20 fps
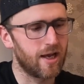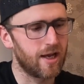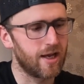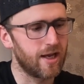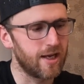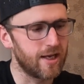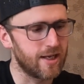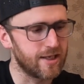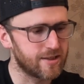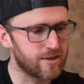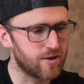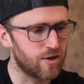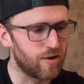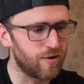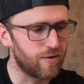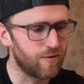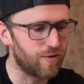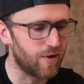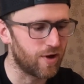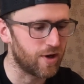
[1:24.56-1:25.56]
it's kind
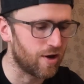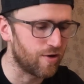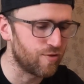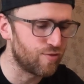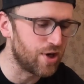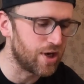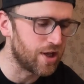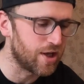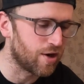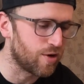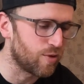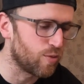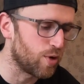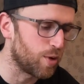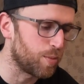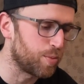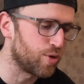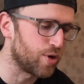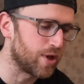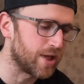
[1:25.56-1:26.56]
of like I really kind of
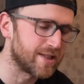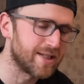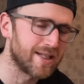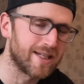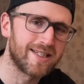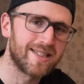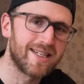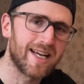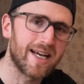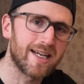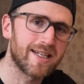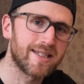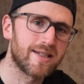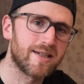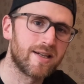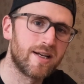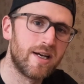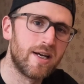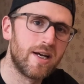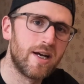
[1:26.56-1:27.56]
want to put it to the test
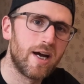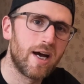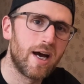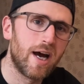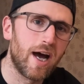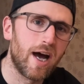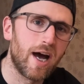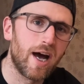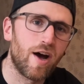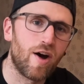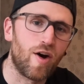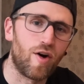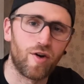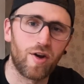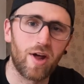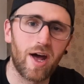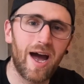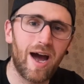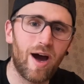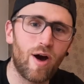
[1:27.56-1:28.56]
on
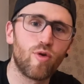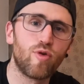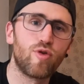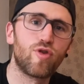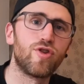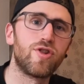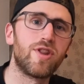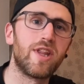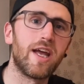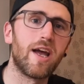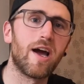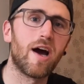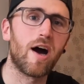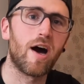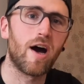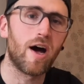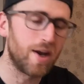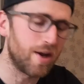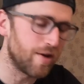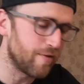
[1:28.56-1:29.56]
how good they
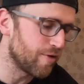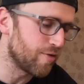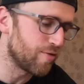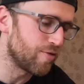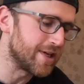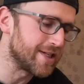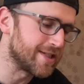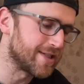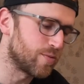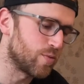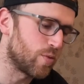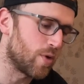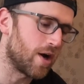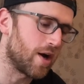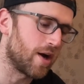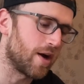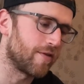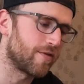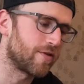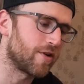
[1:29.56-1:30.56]
are. Another reason
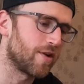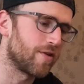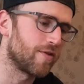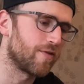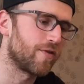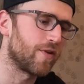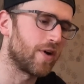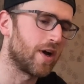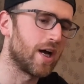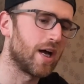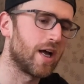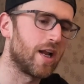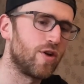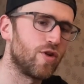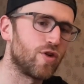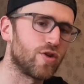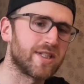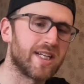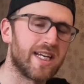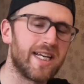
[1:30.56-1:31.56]
why I've kind of
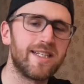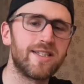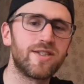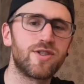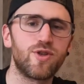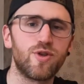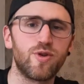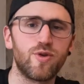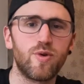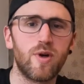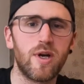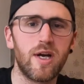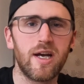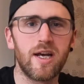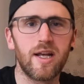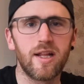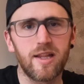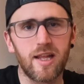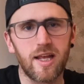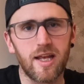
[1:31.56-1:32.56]
looked into
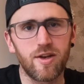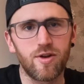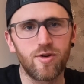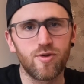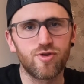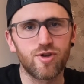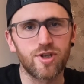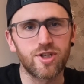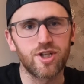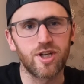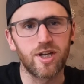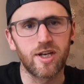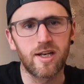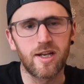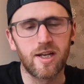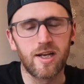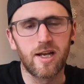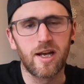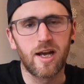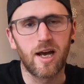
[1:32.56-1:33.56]
their
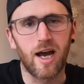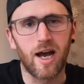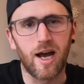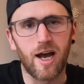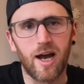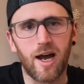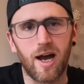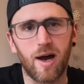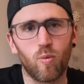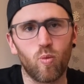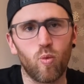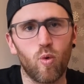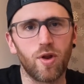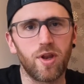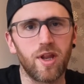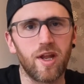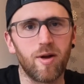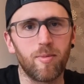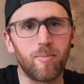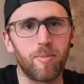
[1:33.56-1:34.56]
nutrition and what
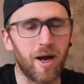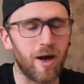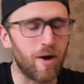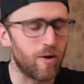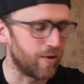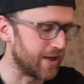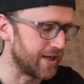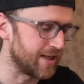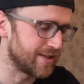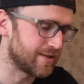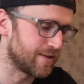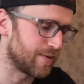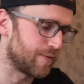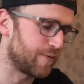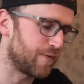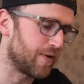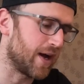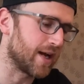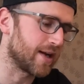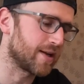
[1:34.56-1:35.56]
they're about is the
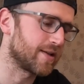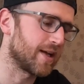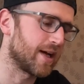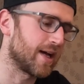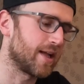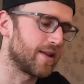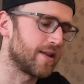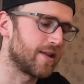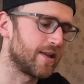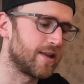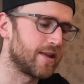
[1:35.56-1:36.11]
fact that